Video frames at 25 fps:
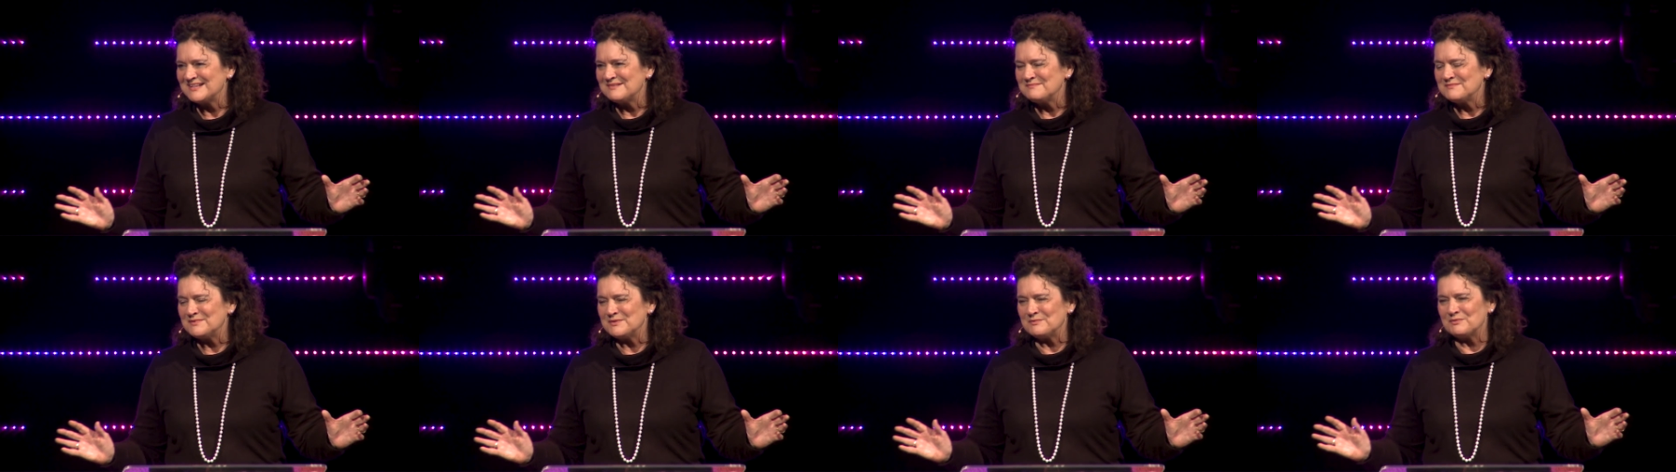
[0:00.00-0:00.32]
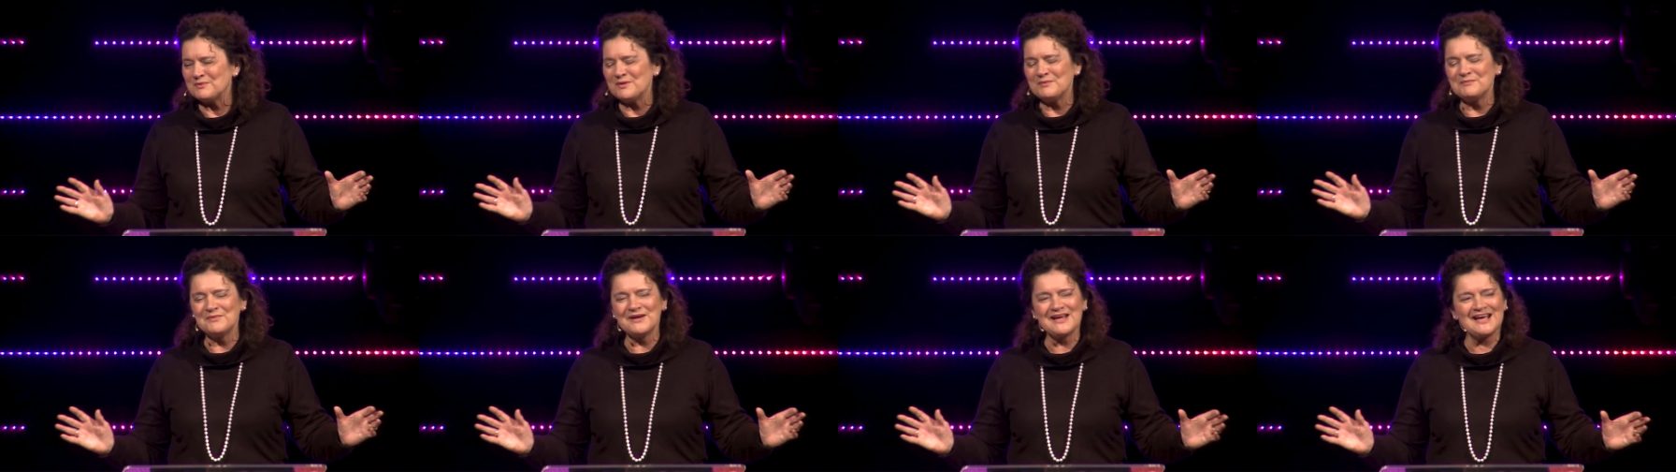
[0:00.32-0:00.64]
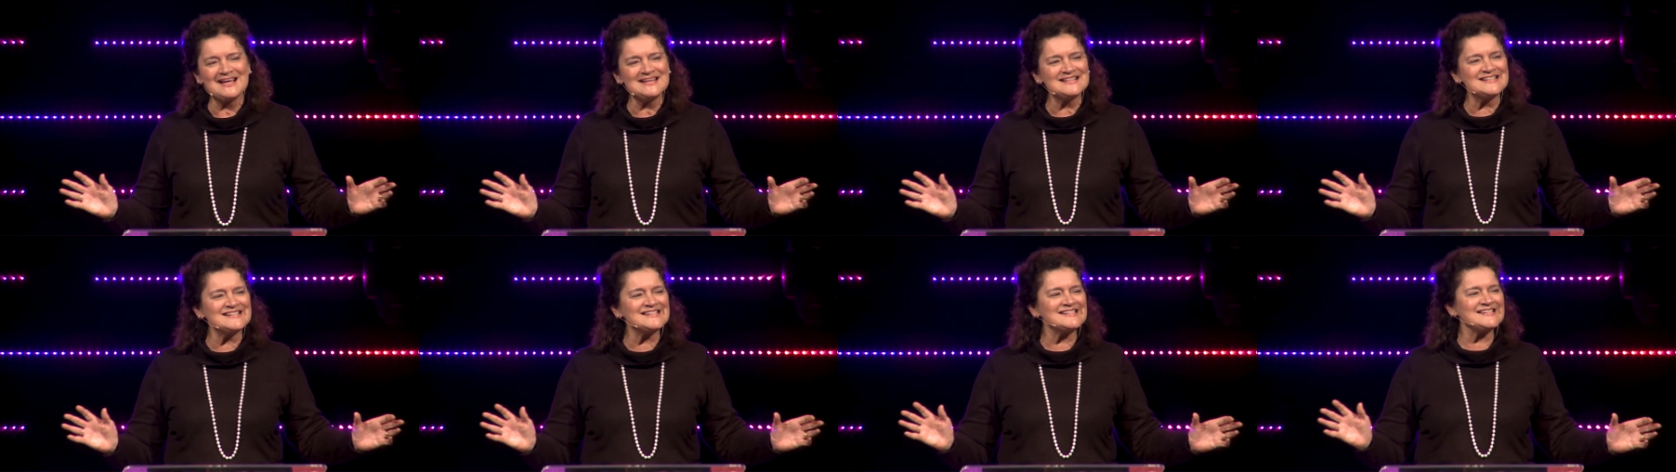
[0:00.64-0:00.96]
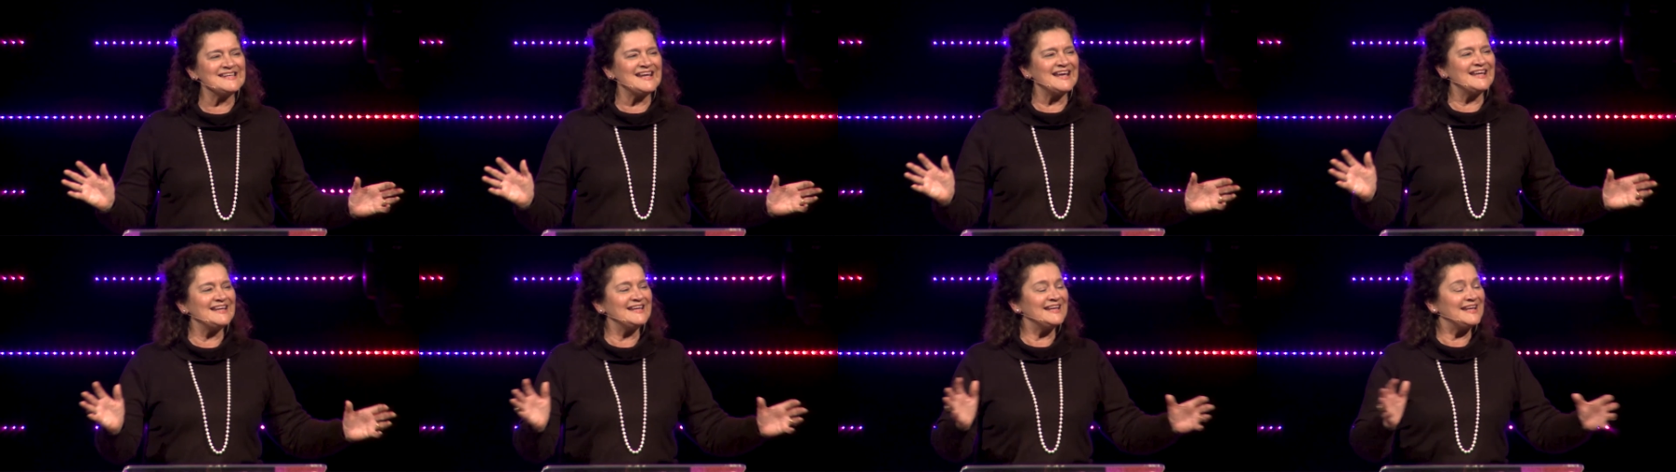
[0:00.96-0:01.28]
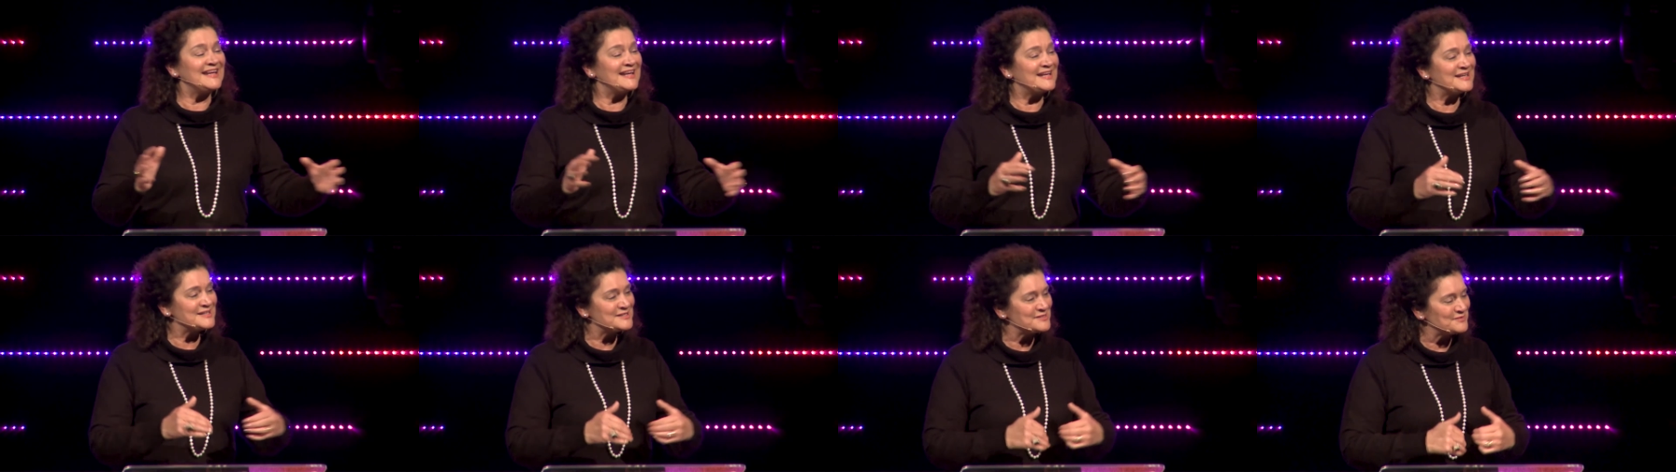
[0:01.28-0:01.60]
But when we understand
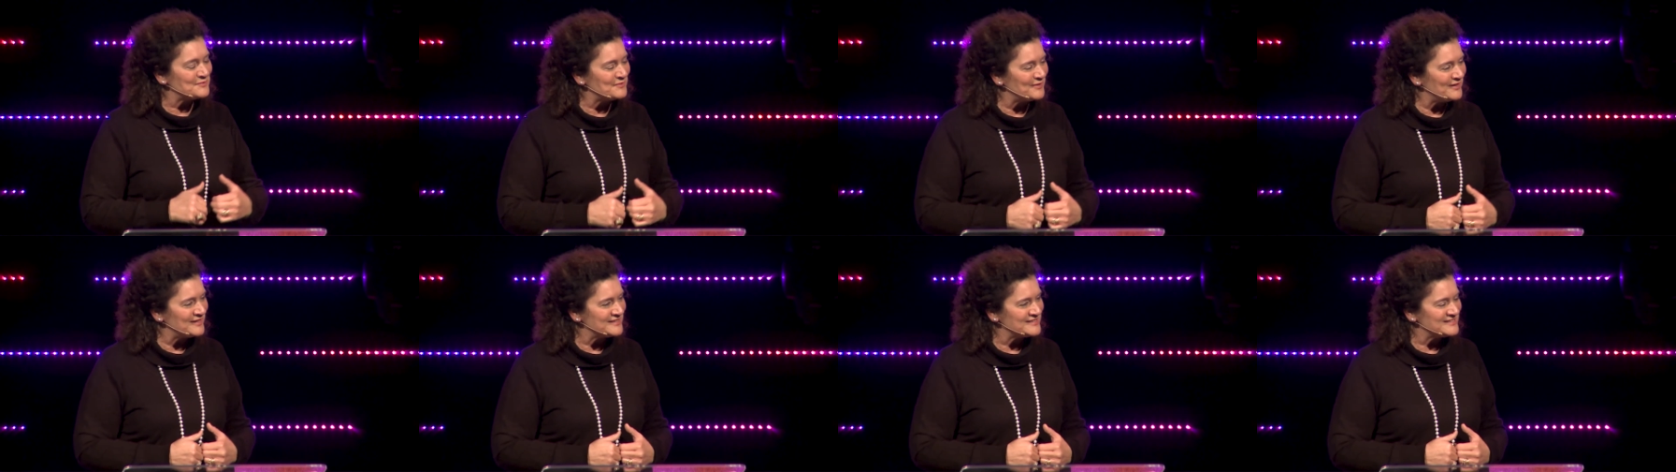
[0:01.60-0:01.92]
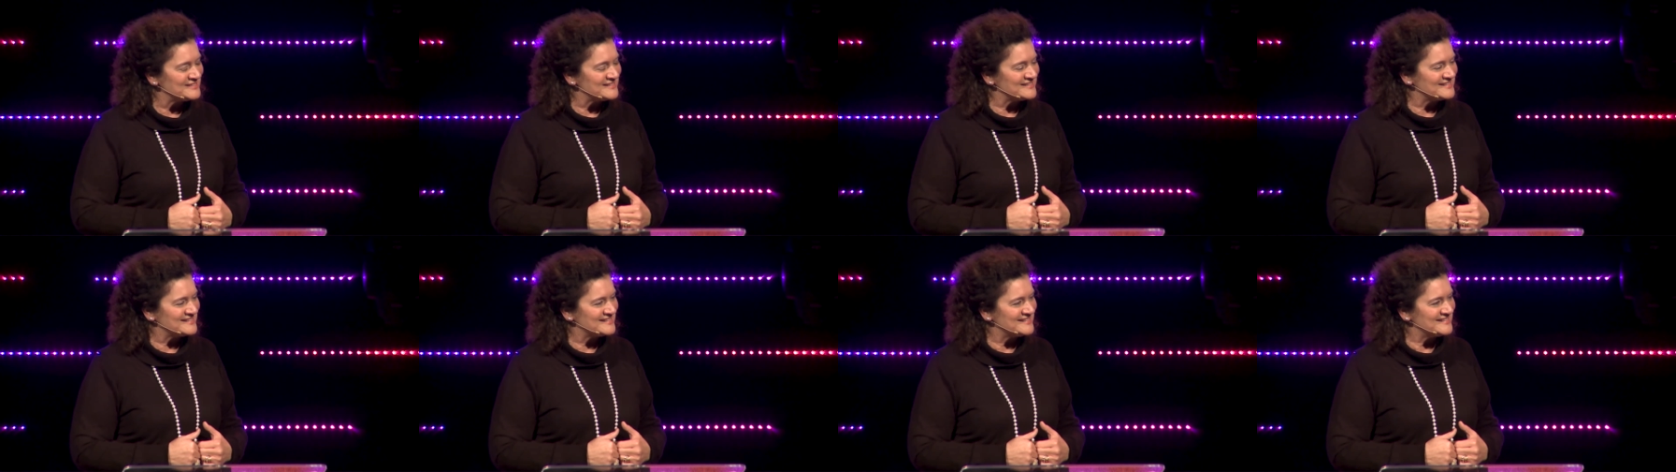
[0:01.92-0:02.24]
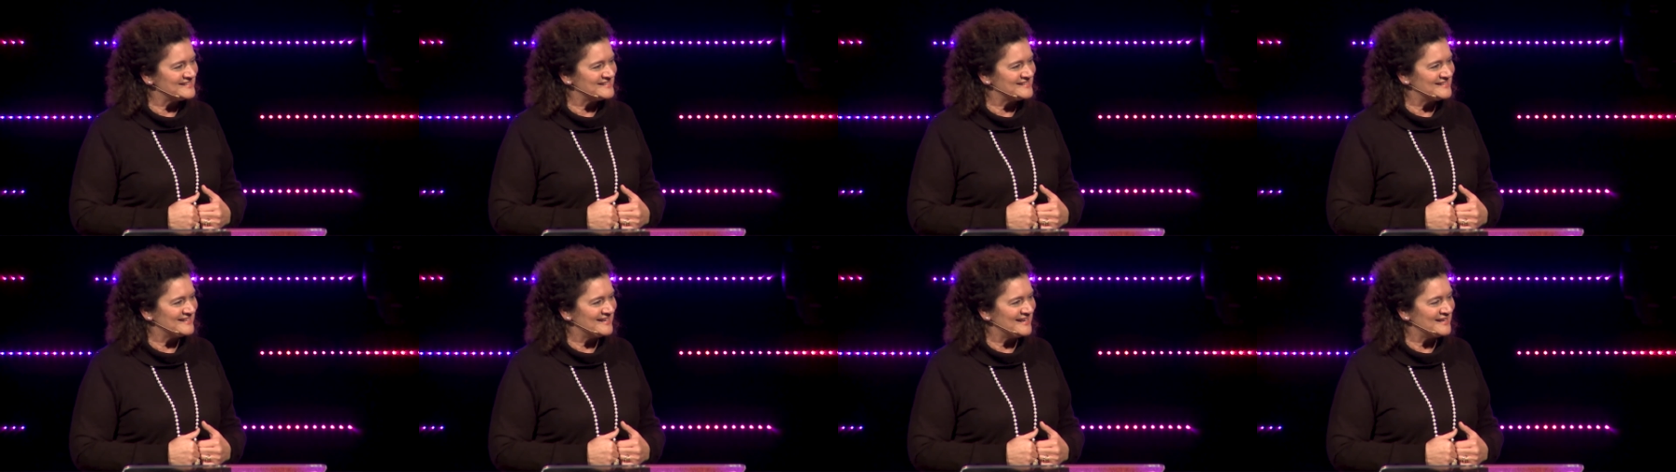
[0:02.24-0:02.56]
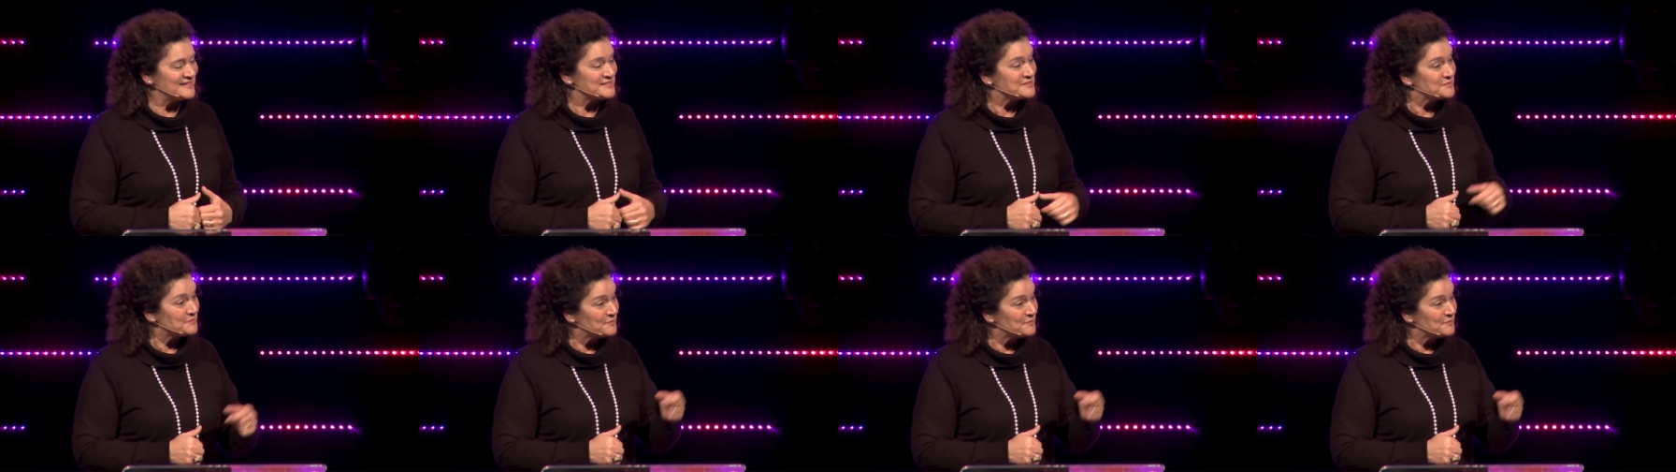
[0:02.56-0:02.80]
his righteousness in us,